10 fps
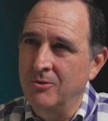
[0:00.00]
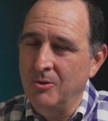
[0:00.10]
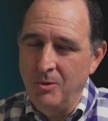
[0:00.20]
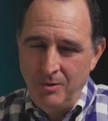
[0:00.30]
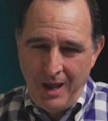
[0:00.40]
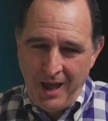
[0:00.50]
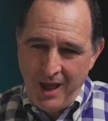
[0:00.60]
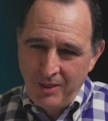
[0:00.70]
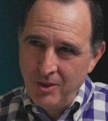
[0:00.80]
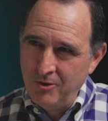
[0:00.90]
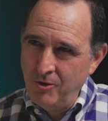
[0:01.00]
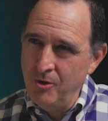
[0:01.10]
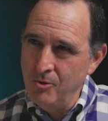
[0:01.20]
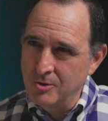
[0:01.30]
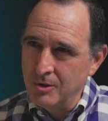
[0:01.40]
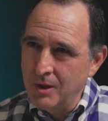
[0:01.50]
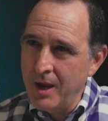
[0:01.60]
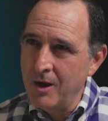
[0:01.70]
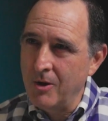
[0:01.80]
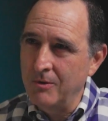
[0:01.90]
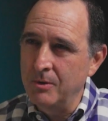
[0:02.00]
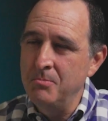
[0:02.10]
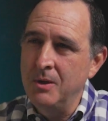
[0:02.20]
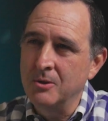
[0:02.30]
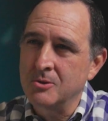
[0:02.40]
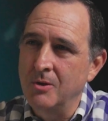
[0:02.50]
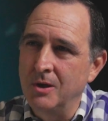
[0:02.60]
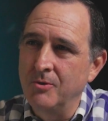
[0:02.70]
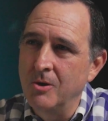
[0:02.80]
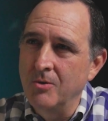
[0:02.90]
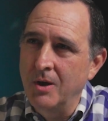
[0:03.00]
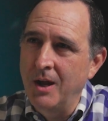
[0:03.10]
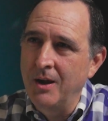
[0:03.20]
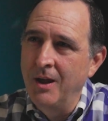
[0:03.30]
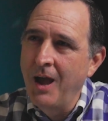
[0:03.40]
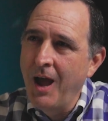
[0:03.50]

so it had this huge layer of administrative overhead.